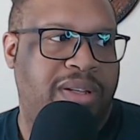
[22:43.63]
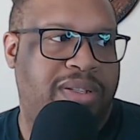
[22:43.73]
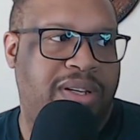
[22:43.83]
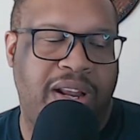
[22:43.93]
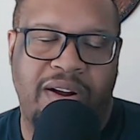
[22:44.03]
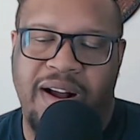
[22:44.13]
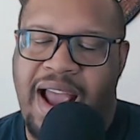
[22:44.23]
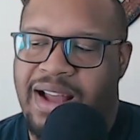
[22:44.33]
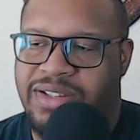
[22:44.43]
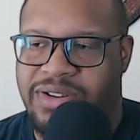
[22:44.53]

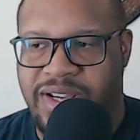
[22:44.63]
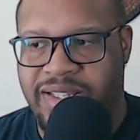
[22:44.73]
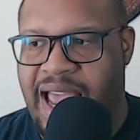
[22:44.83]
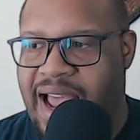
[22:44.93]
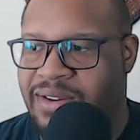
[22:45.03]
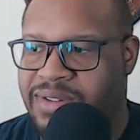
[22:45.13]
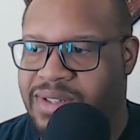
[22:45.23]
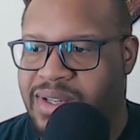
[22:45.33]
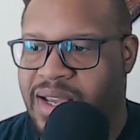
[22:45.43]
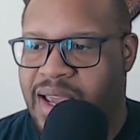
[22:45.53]
to his
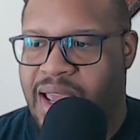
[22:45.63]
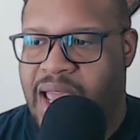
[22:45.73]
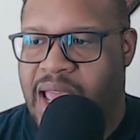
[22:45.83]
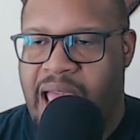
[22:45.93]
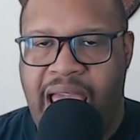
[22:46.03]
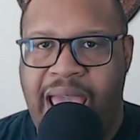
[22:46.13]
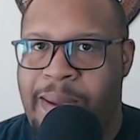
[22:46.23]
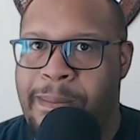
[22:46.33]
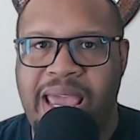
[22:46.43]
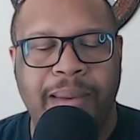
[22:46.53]
house.
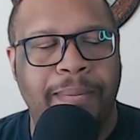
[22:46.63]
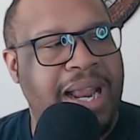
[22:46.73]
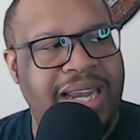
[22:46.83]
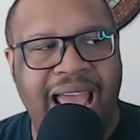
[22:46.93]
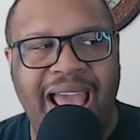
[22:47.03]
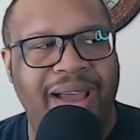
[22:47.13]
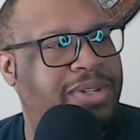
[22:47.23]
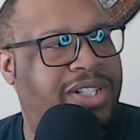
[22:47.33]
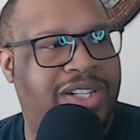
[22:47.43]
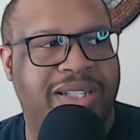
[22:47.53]
And me and my dad
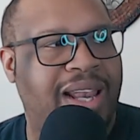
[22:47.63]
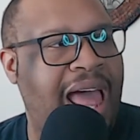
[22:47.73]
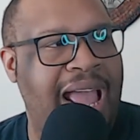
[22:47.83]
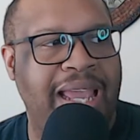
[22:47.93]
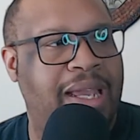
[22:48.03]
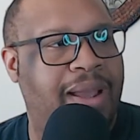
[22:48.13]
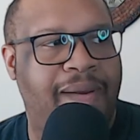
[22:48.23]
was just like,